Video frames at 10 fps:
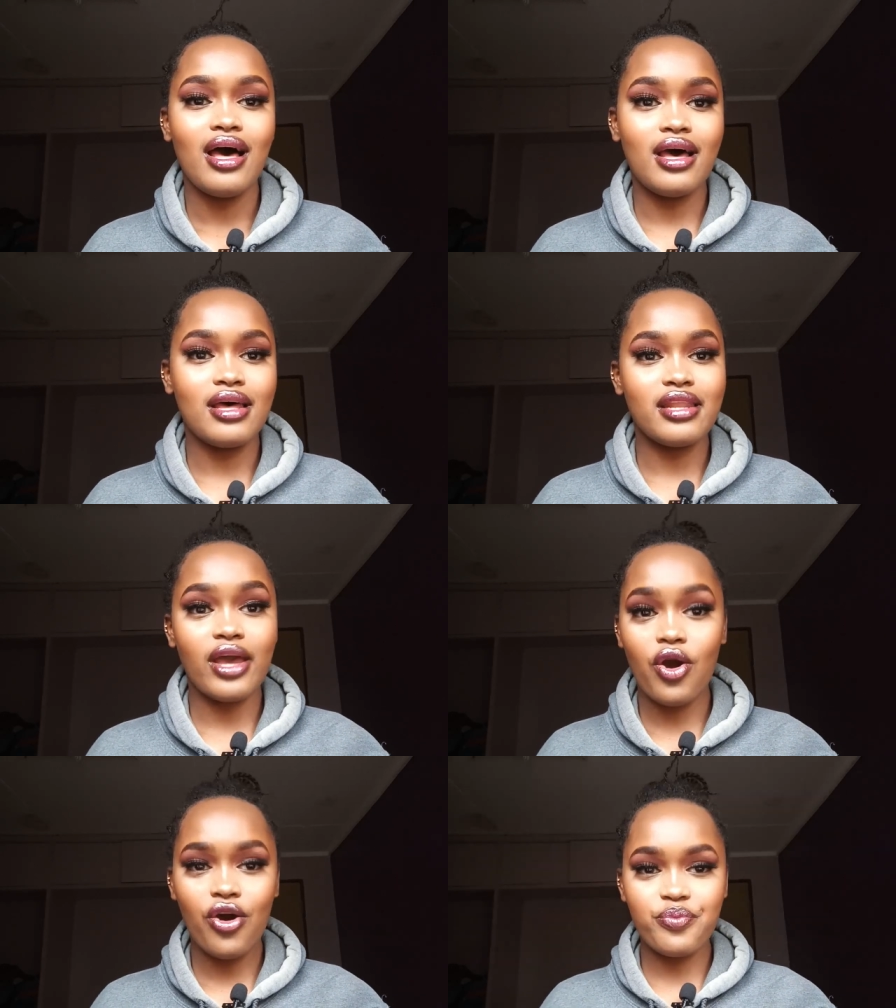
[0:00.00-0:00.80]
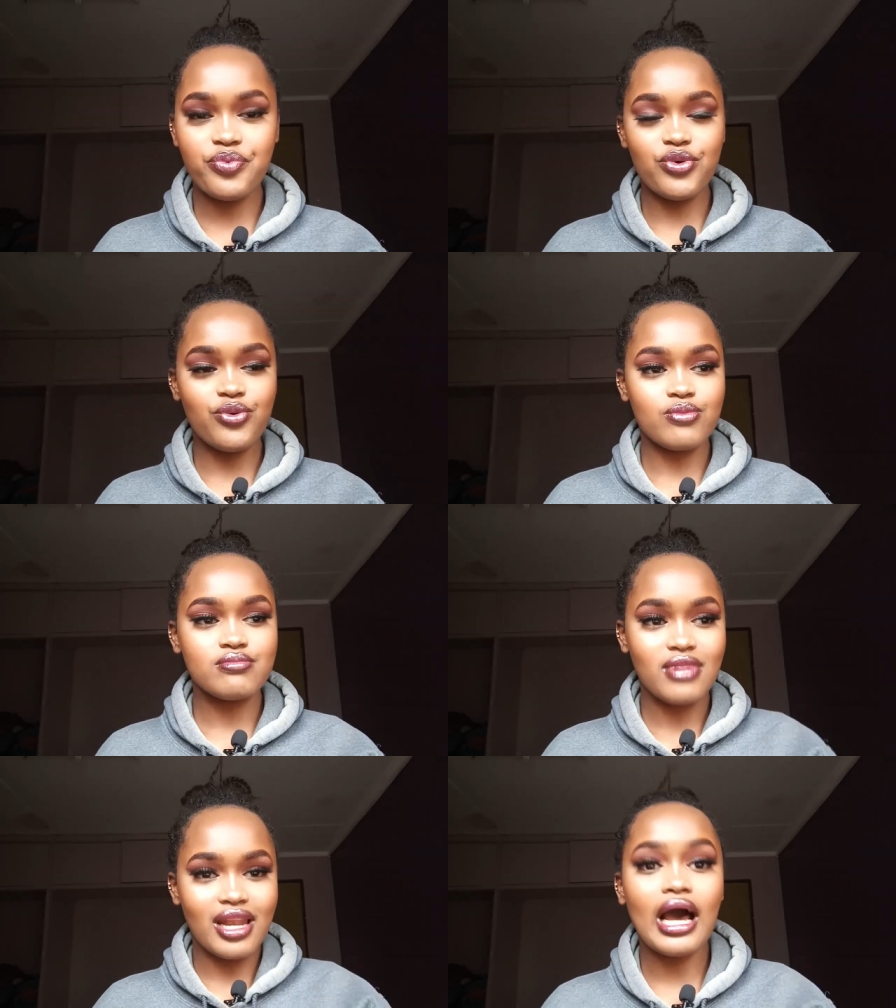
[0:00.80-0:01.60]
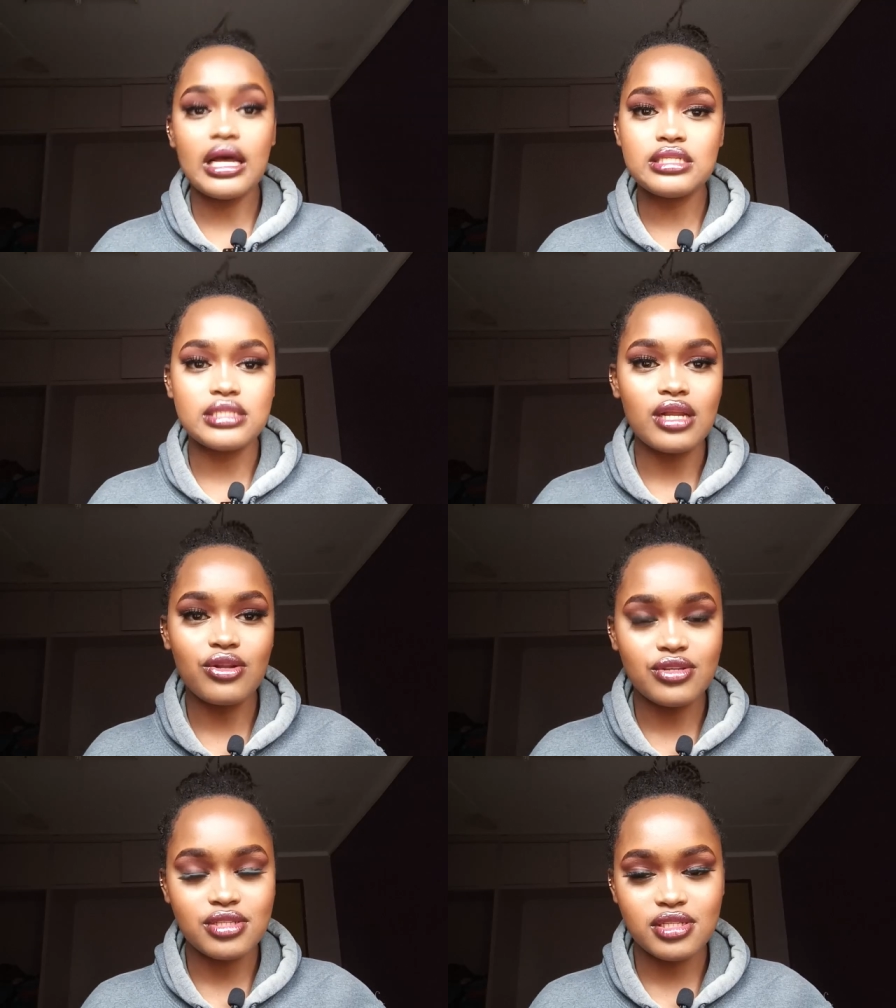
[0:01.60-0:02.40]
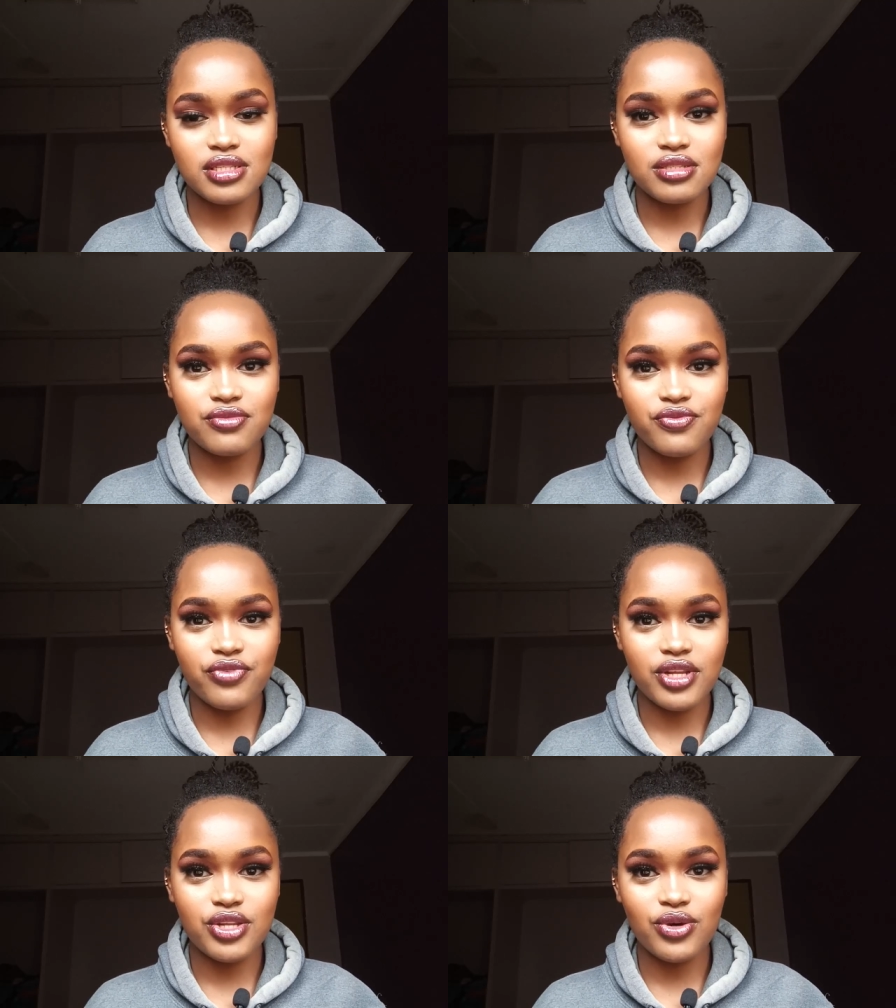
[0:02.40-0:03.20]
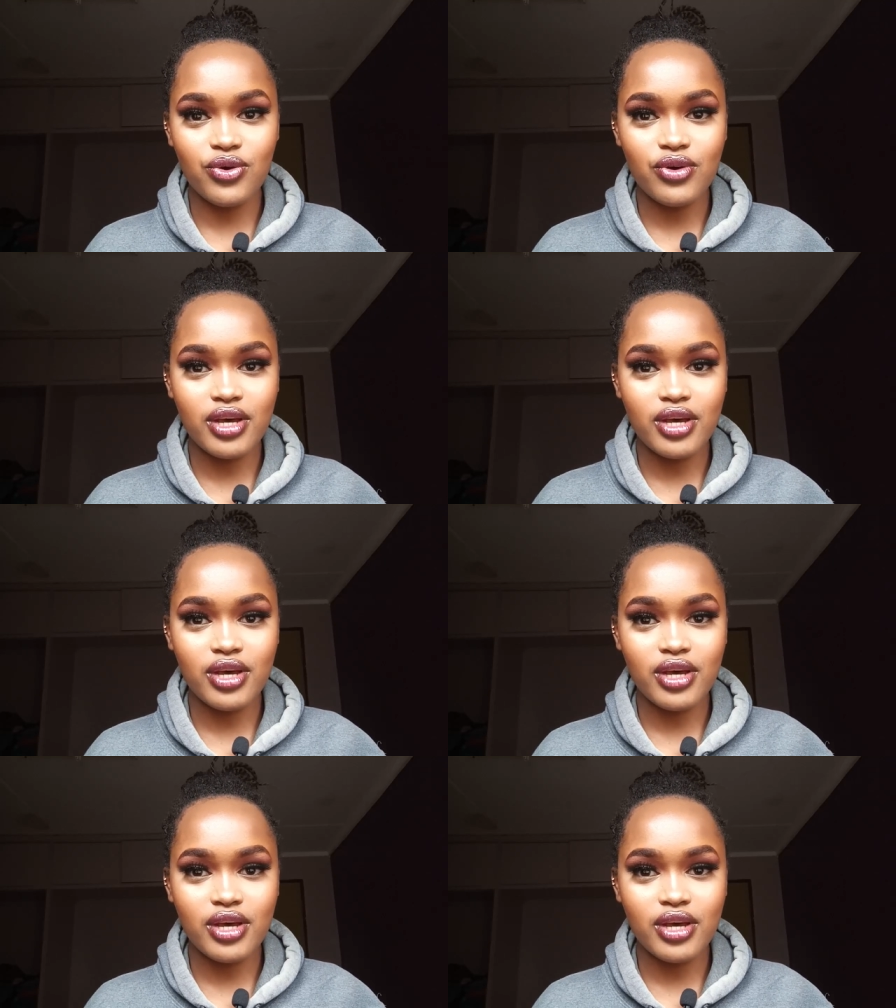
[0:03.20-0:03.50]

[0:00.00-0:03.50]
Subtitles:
And I hope you learned a lot in this video,